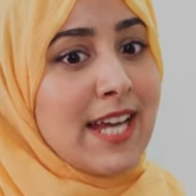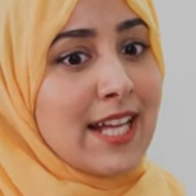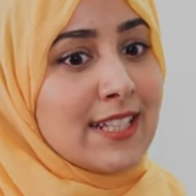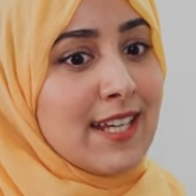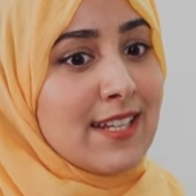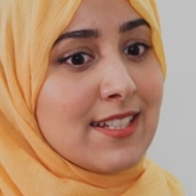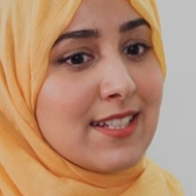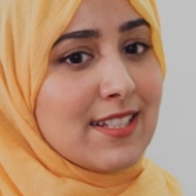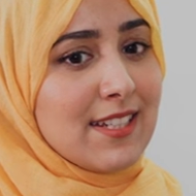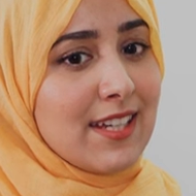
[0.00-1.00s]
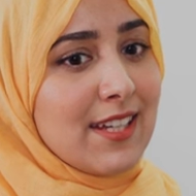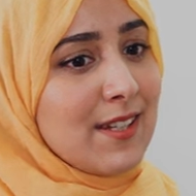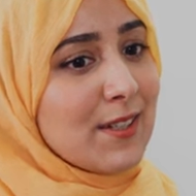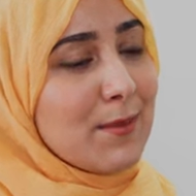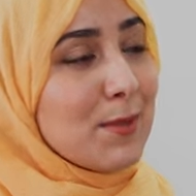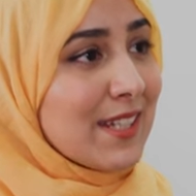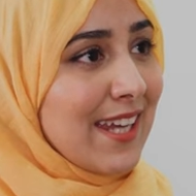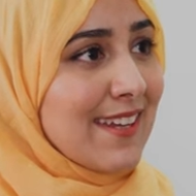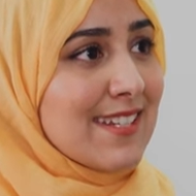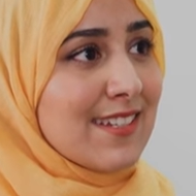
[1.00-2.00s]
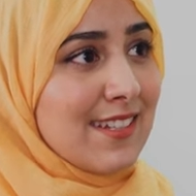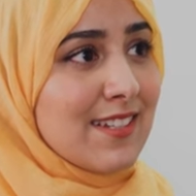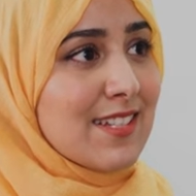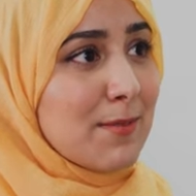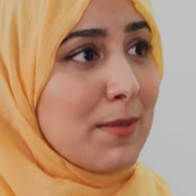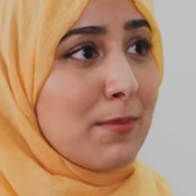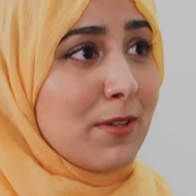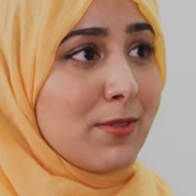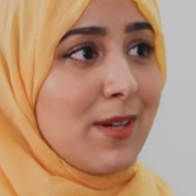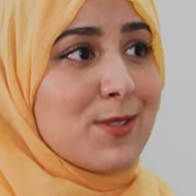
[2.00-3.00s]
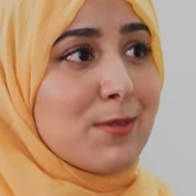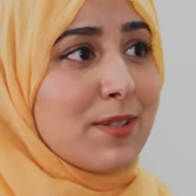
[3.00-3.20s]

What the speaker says: then communicating that to the people around you,